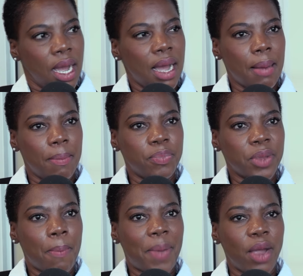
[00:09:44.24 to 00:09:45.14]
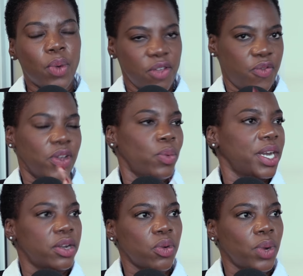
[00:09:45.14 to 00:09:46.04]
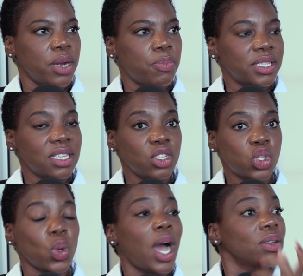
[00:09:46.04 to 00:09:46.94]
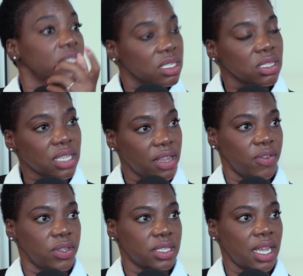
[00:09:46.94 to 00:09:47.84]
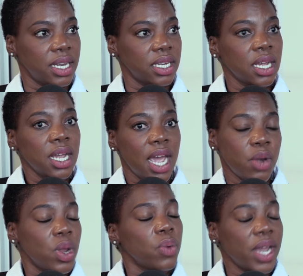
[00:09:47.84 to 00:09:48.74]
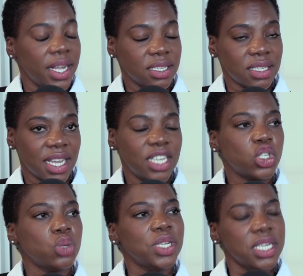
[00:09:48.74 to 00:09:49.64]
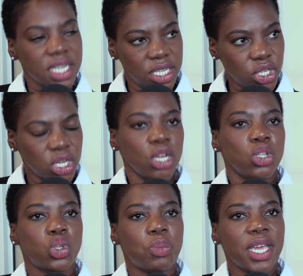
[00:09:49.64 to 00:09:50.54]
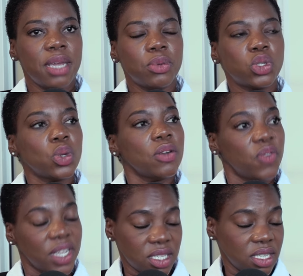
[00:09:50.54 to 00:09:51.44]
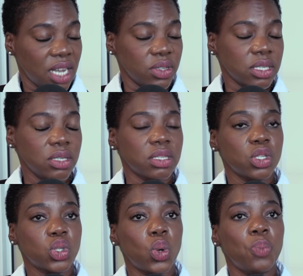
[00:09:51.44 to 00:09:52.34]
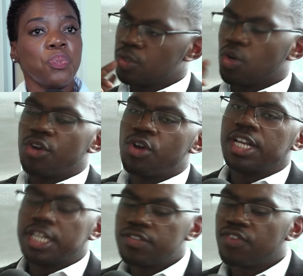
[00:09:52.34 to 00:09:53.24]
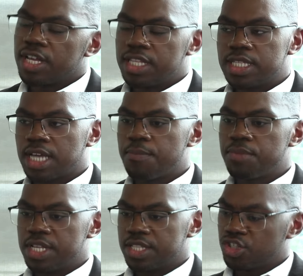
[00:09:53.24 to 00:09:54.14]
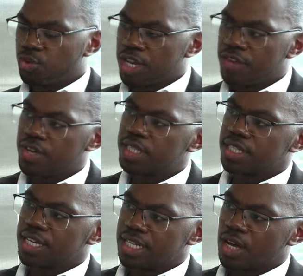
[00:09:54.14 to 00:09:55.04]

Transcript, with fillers: um, by way of when it when it pertains to our skills levels and mm. and where we're at as a country we need to be able to invest in our skills and so so how do you identify these companies that you want to invest in in